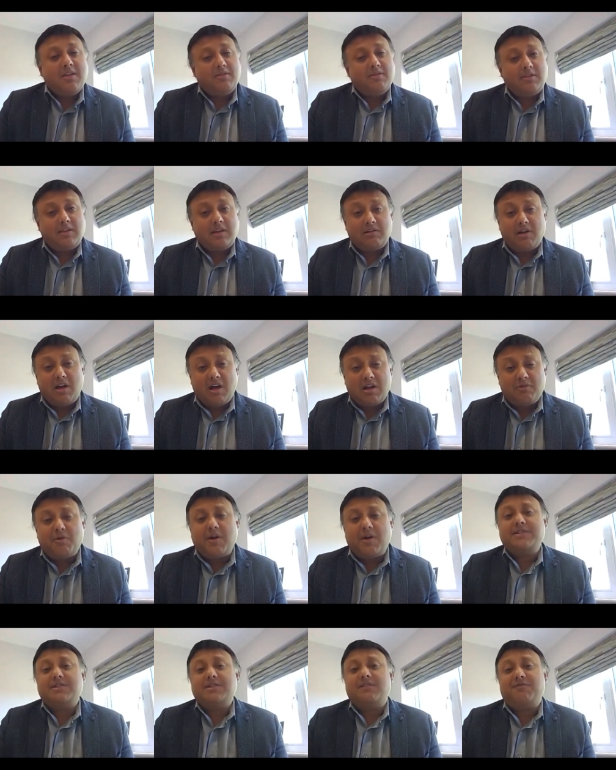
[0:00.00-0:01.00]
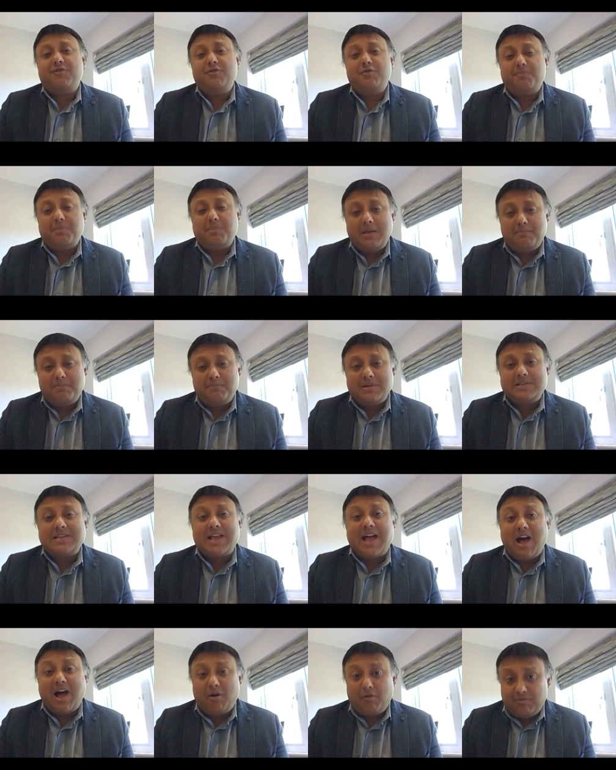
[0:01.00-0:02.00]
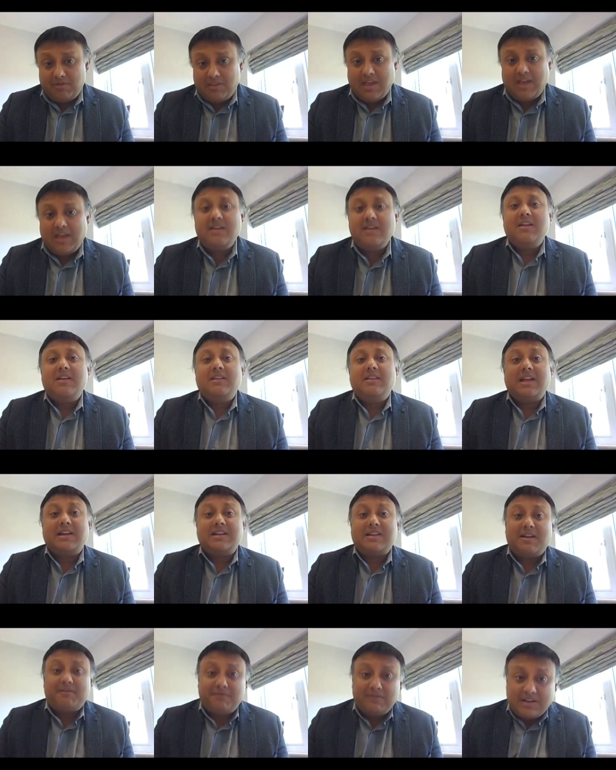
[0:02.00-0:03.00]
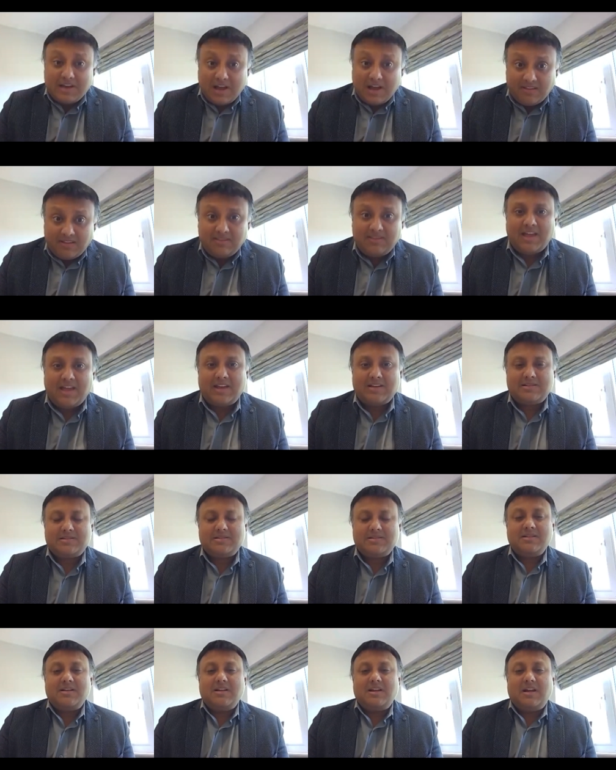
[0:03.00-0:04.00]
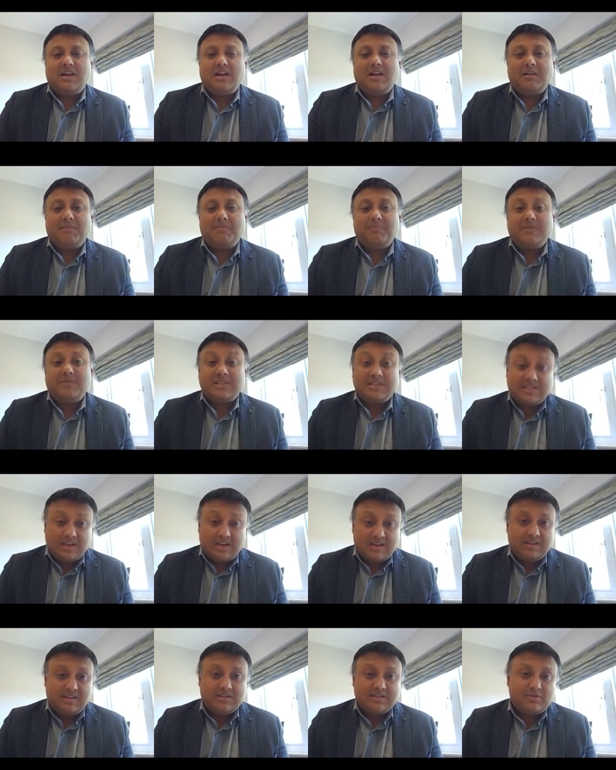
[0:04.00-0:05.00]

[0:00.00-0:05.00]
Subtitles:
There are quite a few papers out there that have done that study.